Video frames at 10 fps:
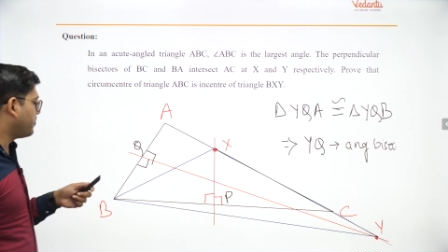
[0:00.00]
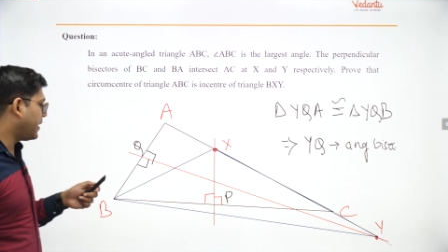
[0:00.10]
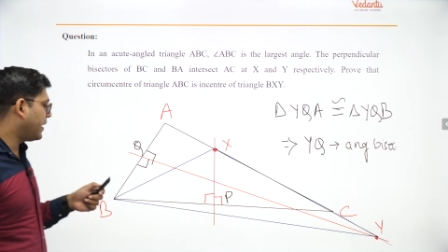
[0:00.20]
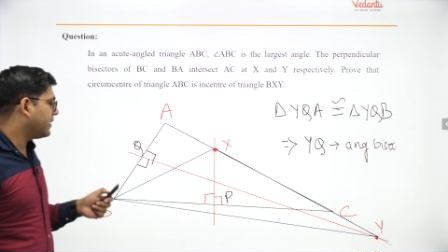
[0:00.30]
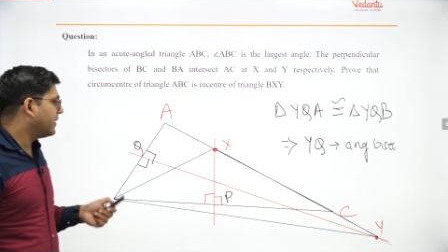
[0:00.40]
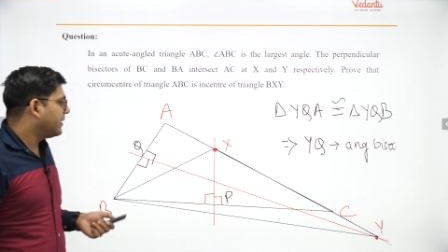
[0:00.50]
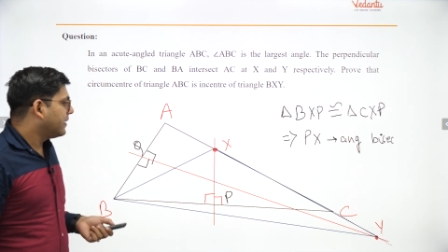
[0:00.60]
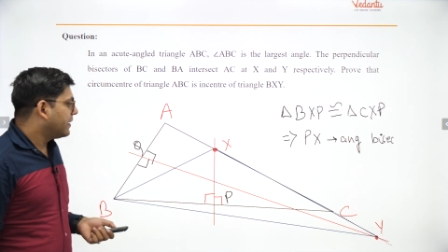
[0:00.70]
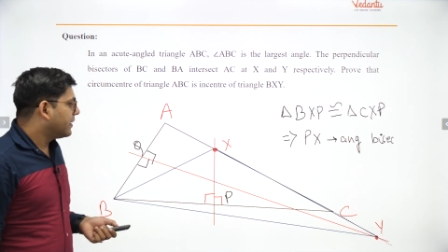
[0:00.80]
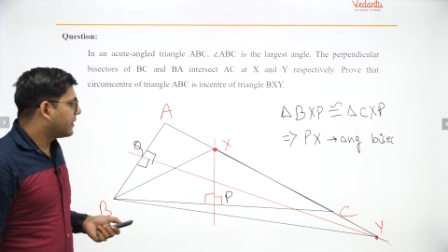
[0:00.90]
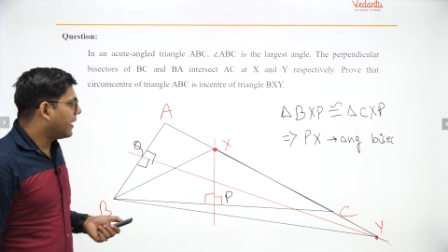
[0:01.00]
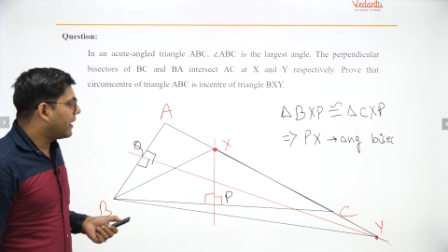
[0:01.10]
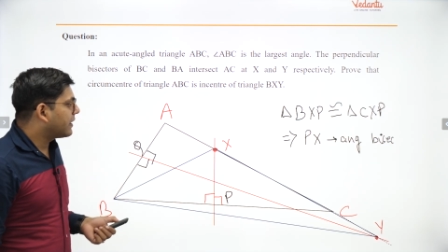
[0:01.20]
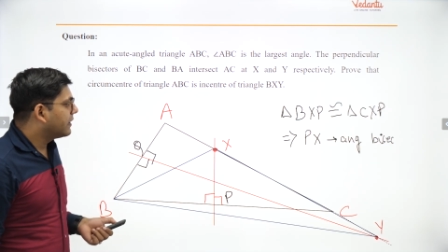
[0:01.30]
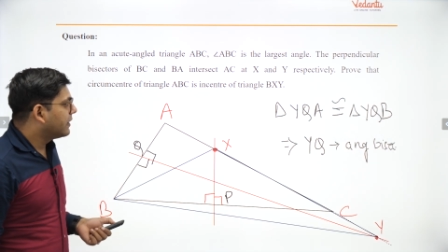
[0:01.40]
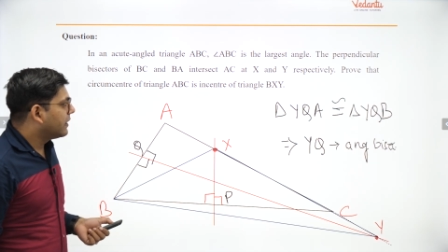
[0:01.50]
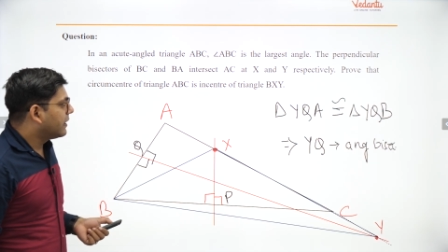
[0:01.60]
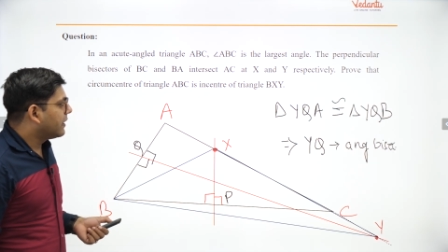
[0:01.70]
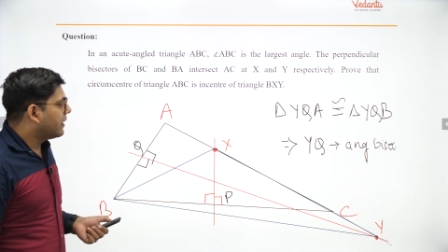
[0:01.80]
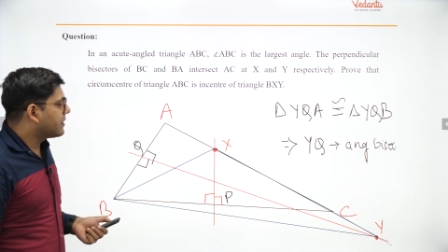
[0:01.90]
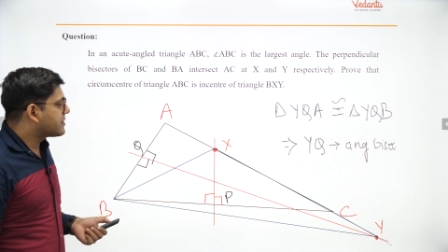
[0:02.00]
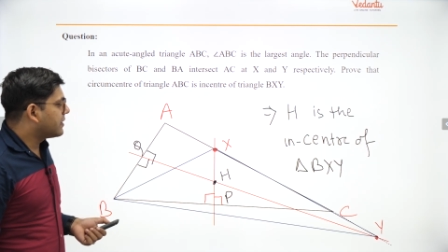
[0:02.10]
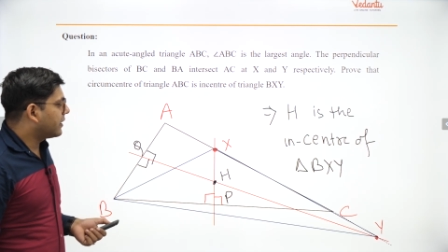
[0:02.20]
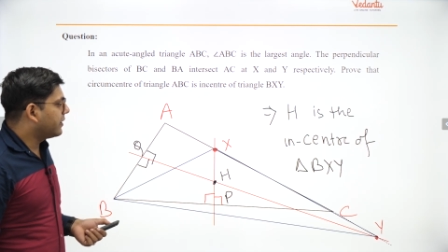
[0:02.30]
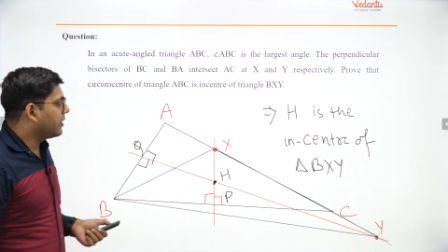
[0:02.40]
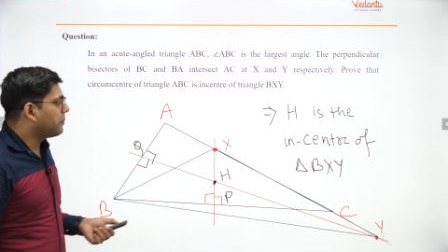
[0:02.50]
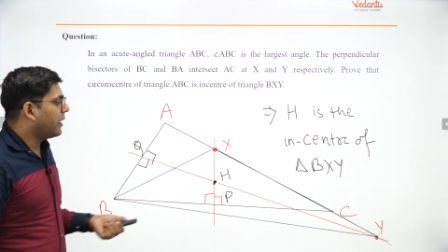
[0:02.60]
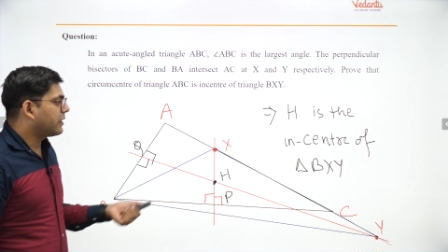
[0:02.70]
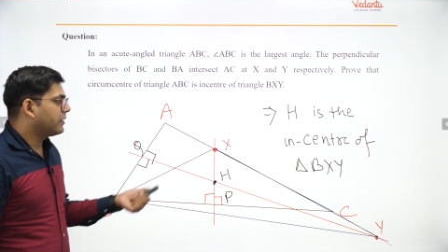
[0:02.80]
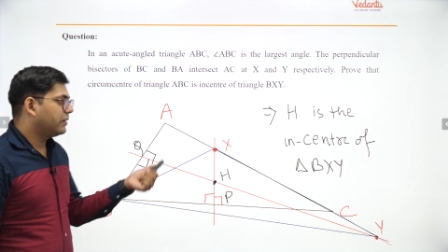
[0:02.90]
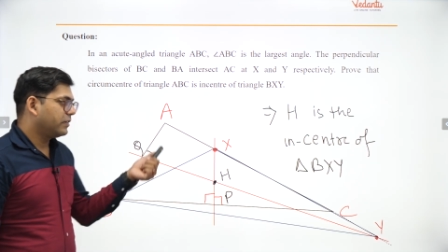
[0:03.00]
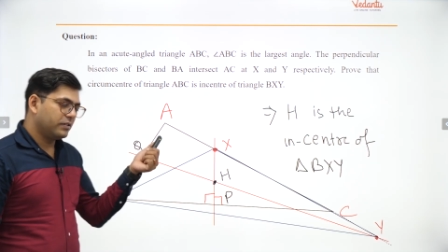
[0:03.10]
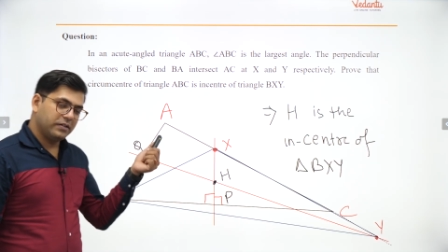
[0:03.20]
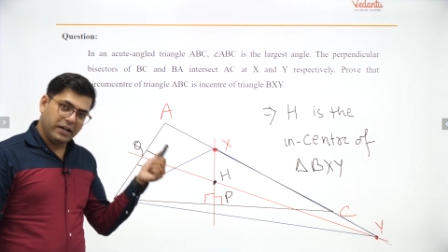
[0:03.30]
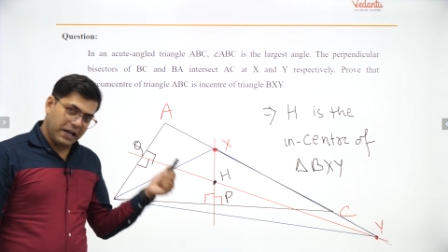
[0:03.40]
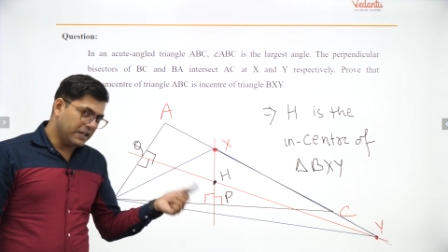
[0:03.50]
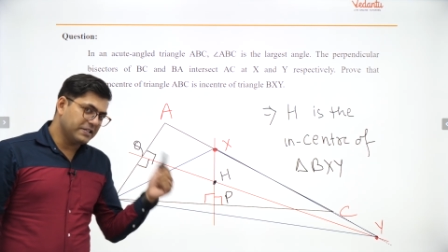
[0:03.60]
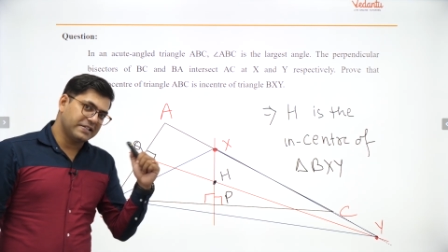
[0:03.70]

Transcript: man that it is nothing but in